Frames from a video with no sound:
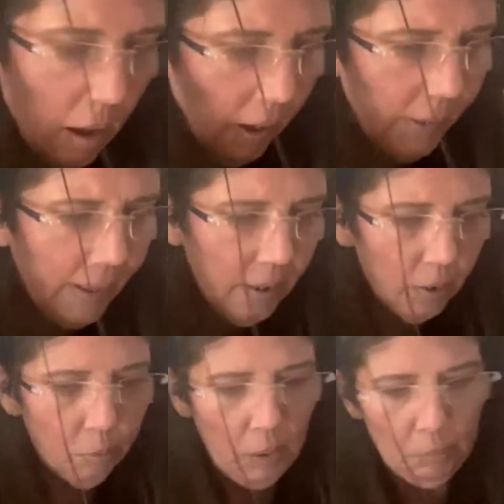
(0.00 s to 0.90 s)
I think
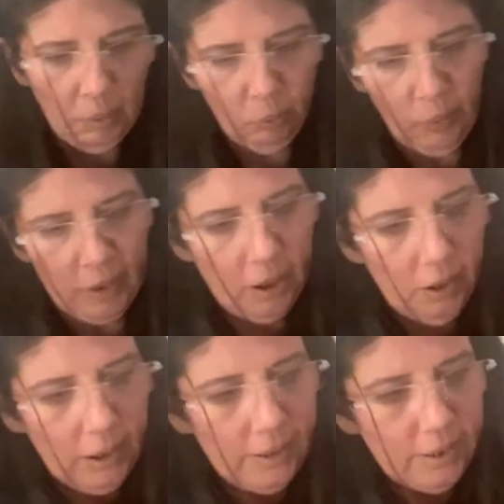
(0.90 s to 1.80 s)
there may be fairy
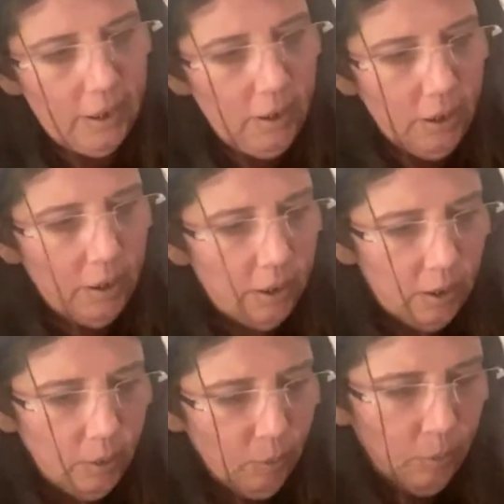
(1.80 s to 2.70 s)
lights in here.
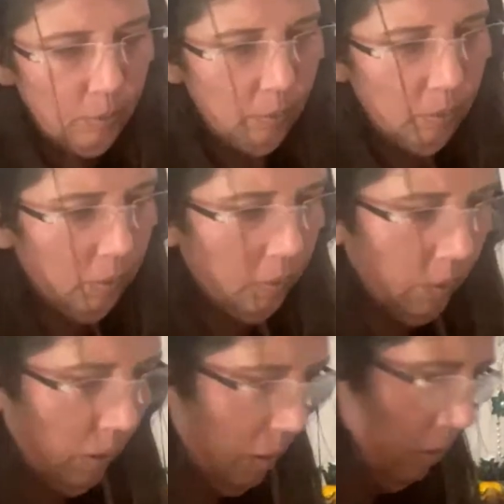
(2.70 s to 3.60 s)

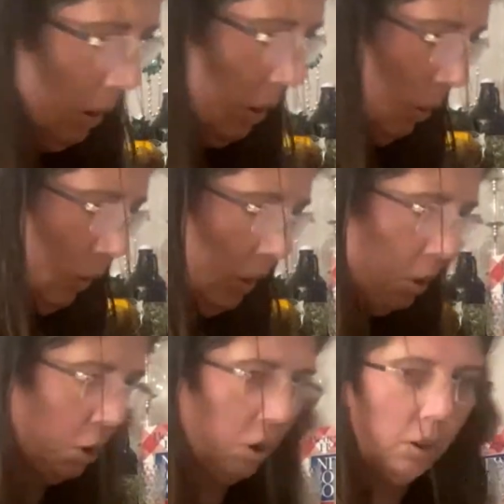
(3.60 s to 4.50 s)
I'm not quite sure.